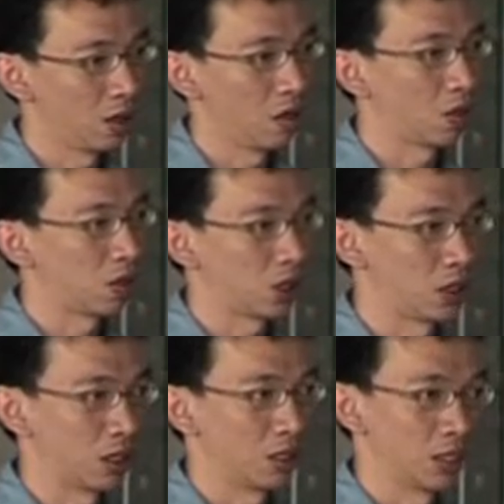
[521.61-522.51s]
also
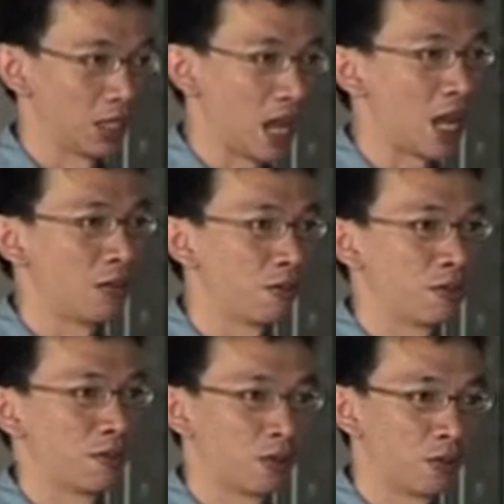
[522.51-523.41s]
changed
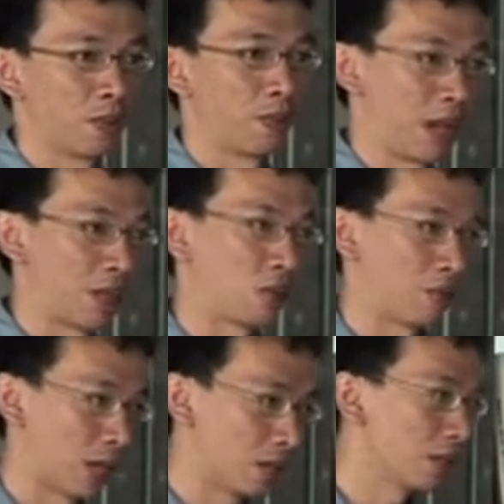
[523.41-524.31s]
from place to
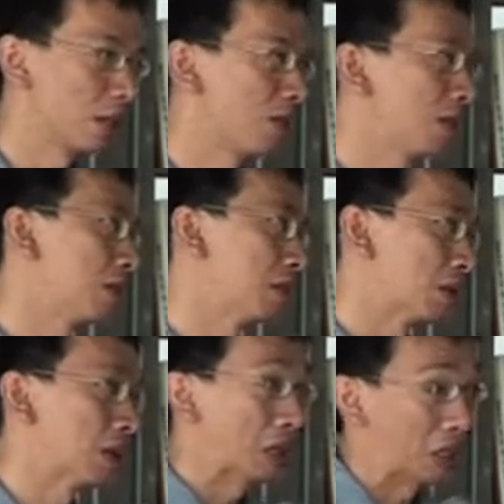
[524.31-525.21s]
place.
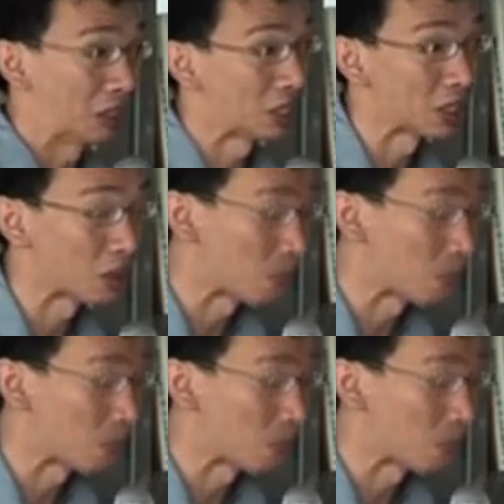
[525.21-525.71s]
This is